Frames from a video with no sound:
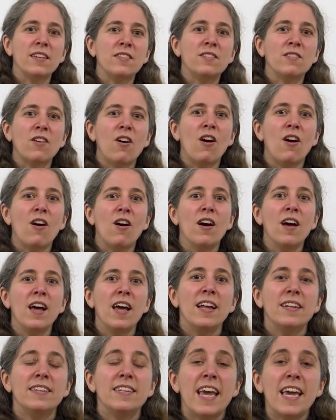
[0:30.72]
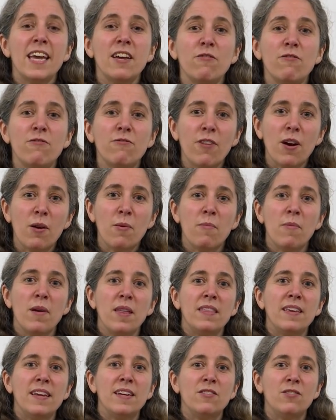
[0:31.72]
I saw taken from
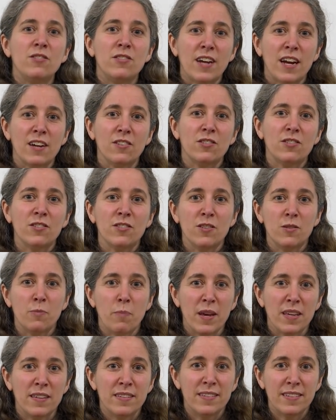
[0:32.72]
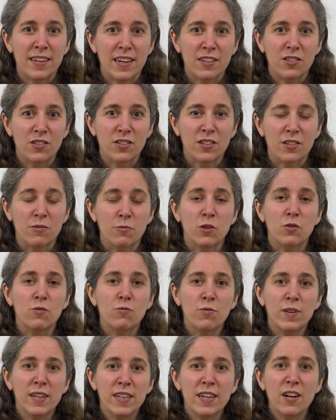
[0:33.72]
the International Space Station, which
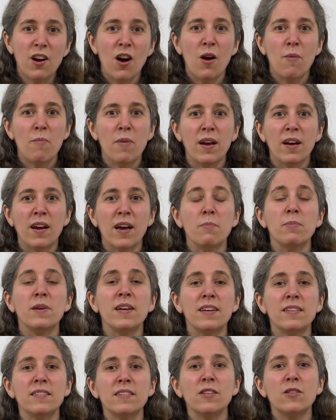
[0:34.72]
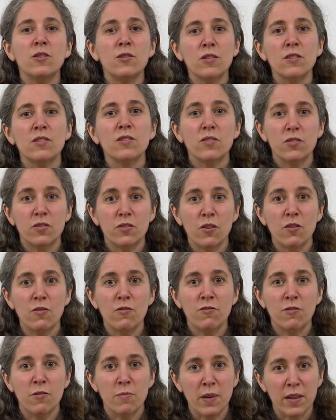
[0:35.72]
really caught my eye because it looked so
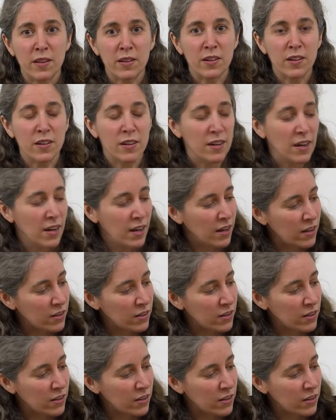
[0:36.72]
familiar.